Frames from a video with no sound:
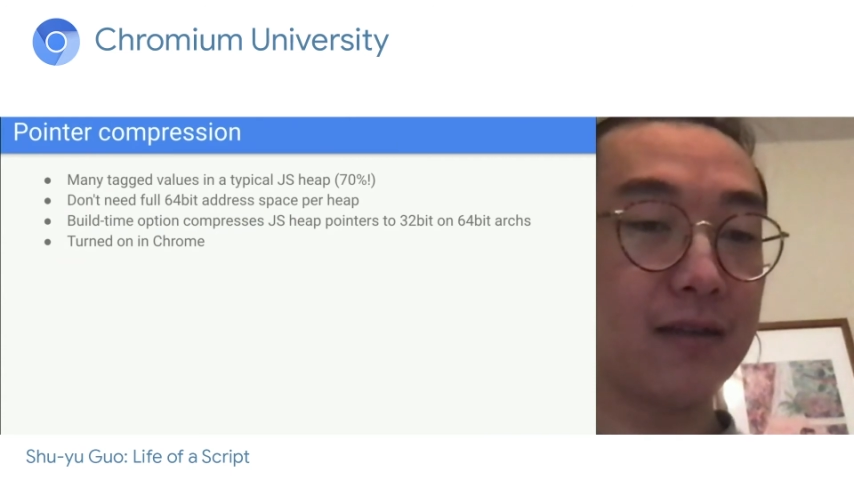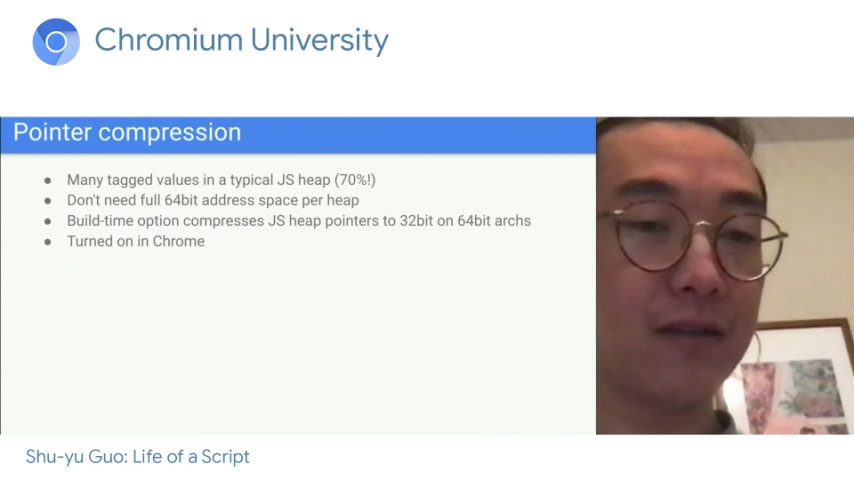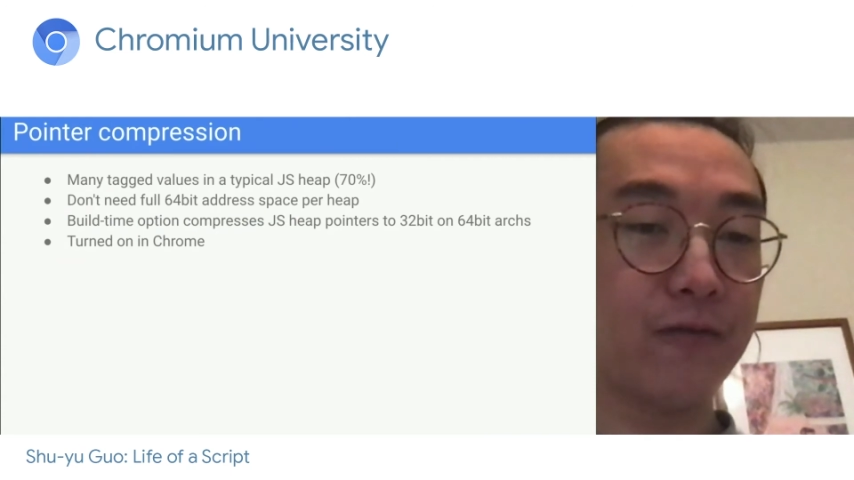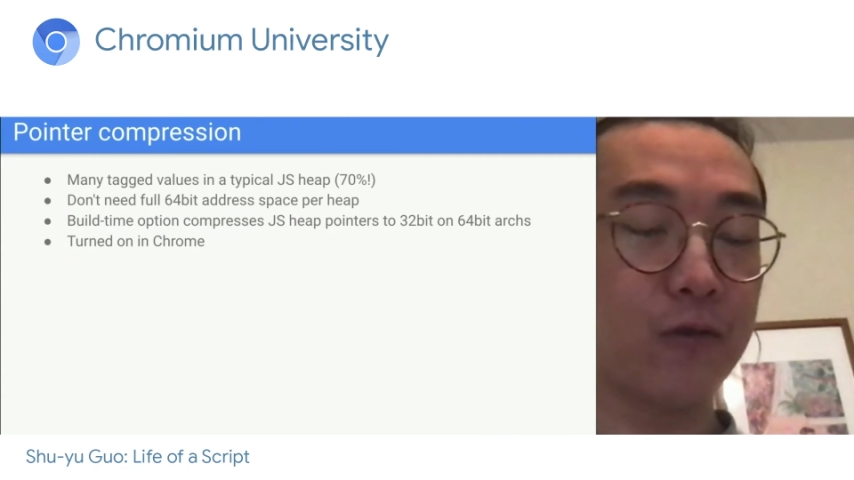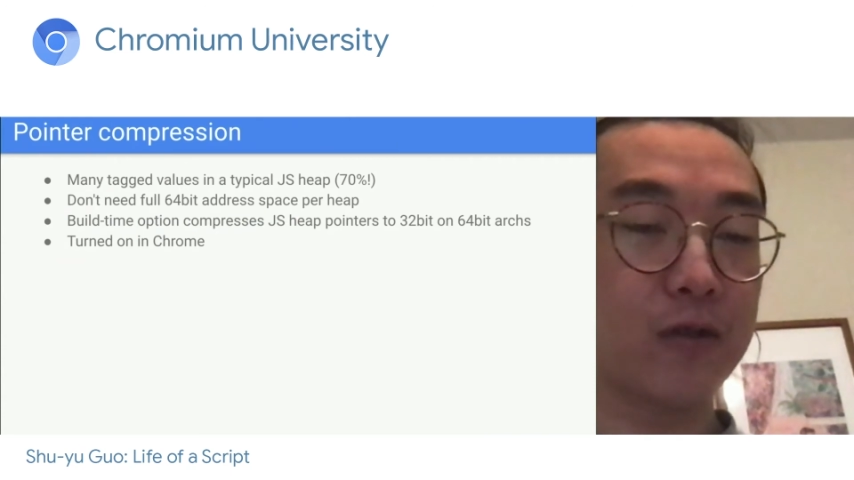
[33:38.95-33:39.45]
the
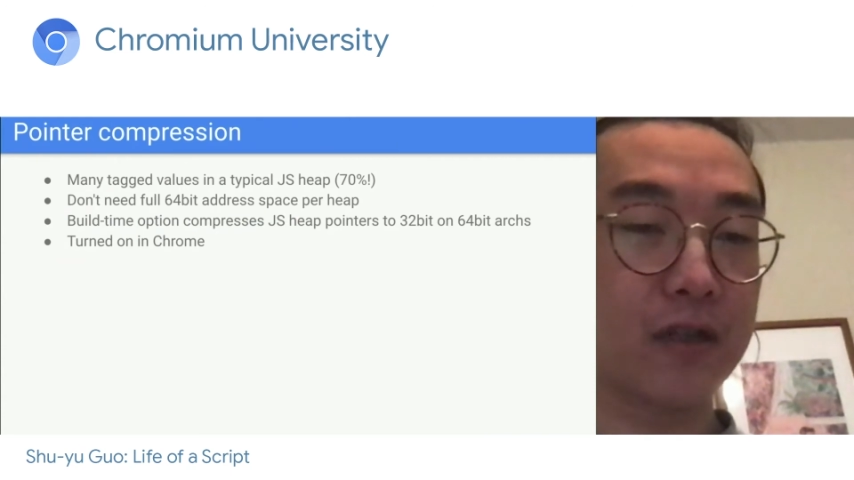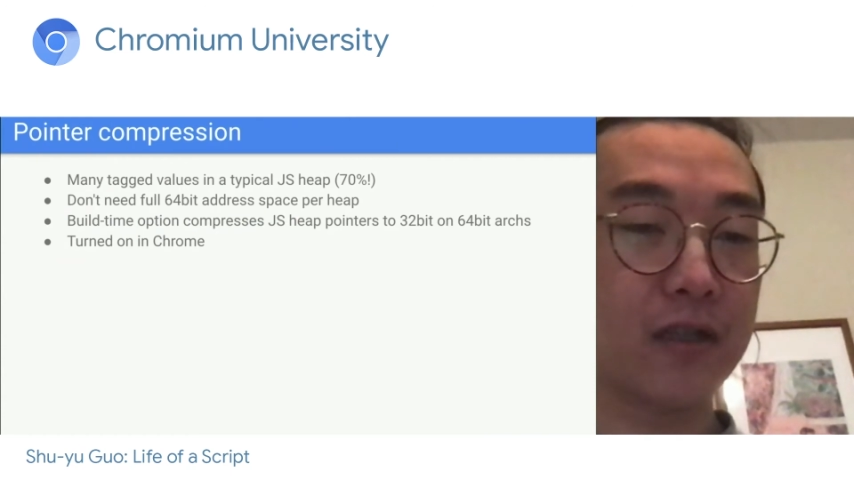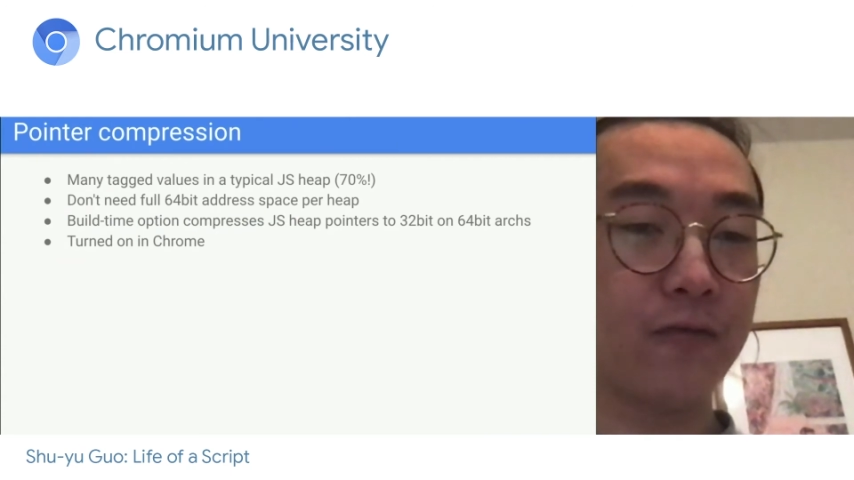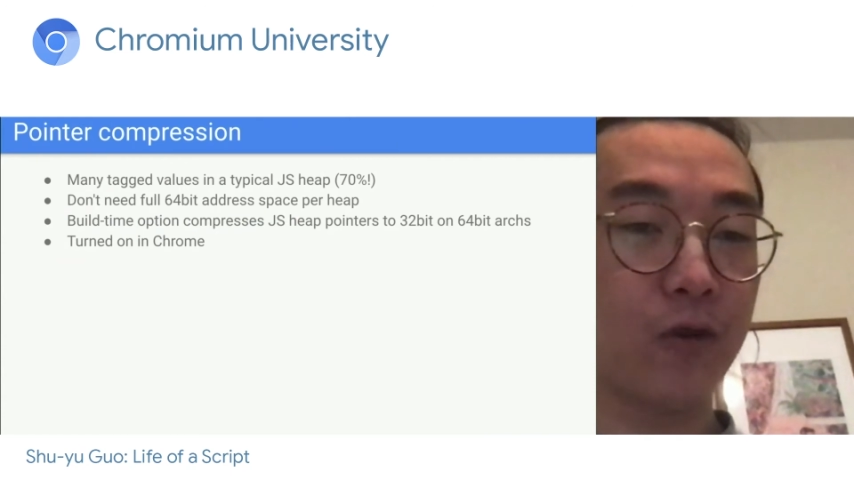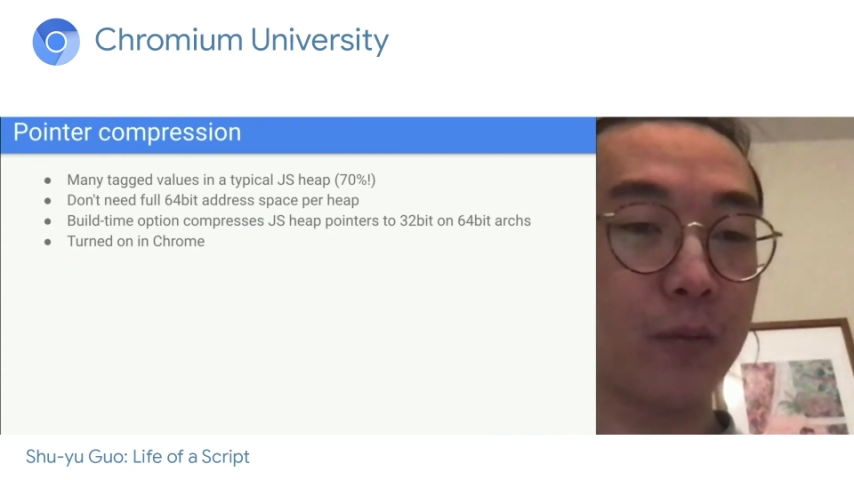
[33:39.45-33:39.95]
full
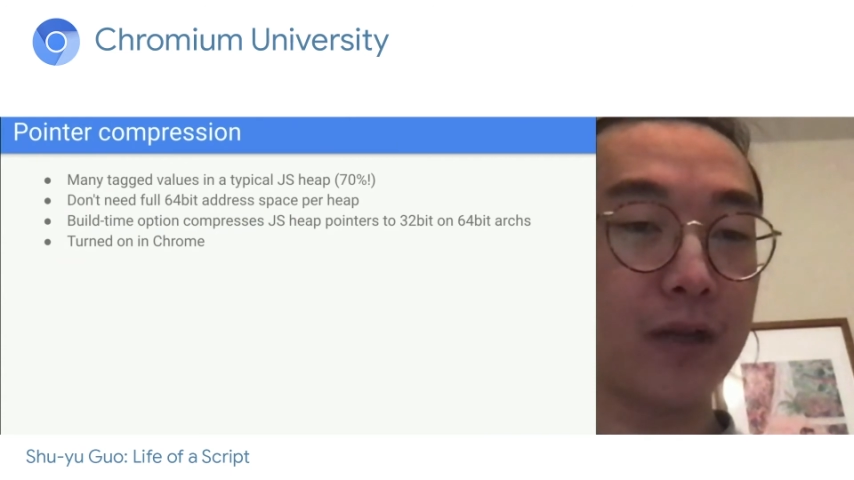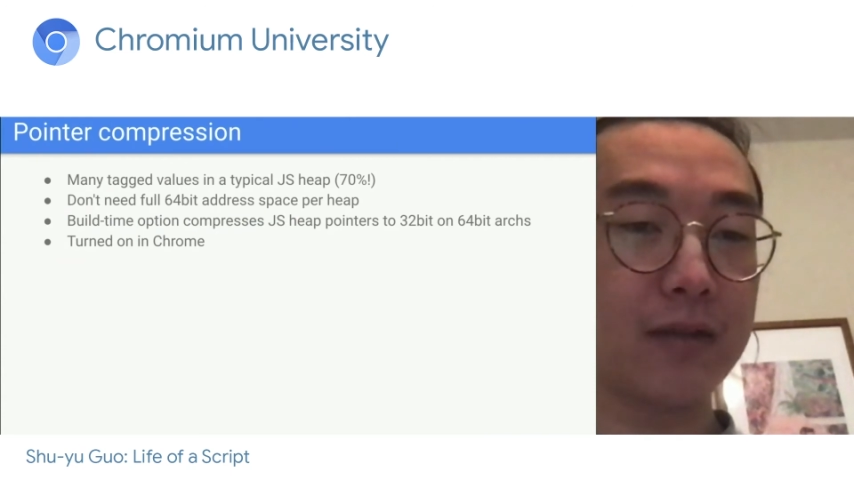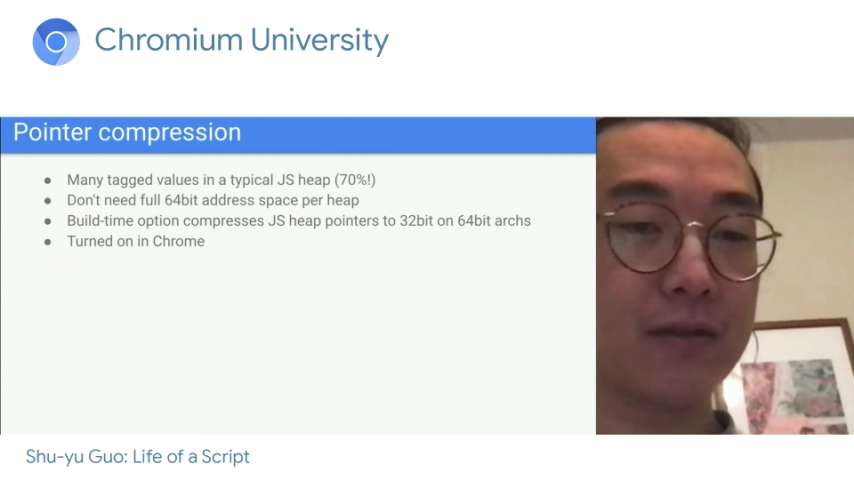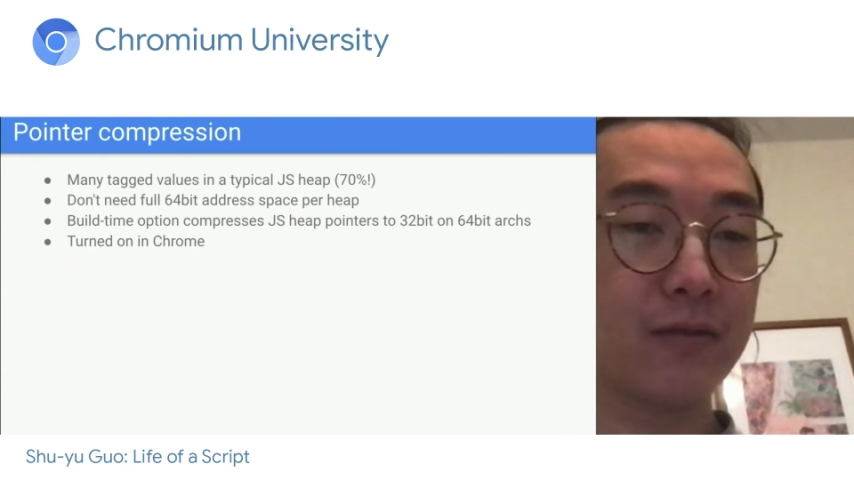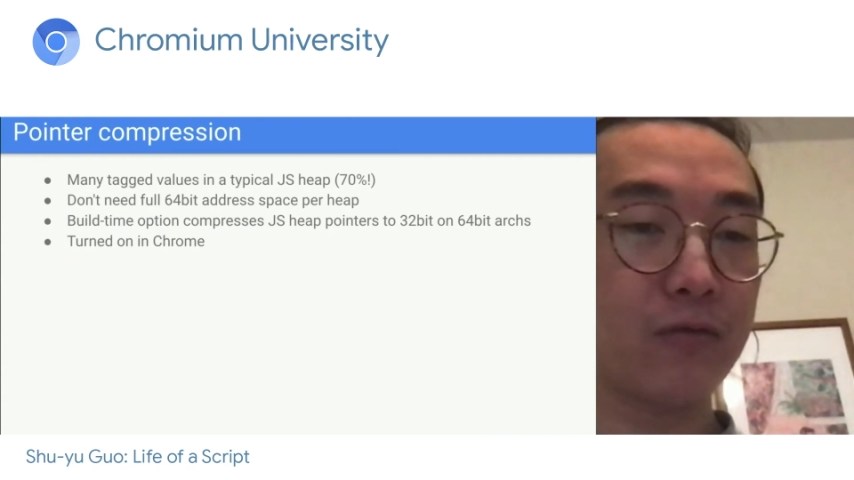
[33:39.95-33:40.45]
64 bits.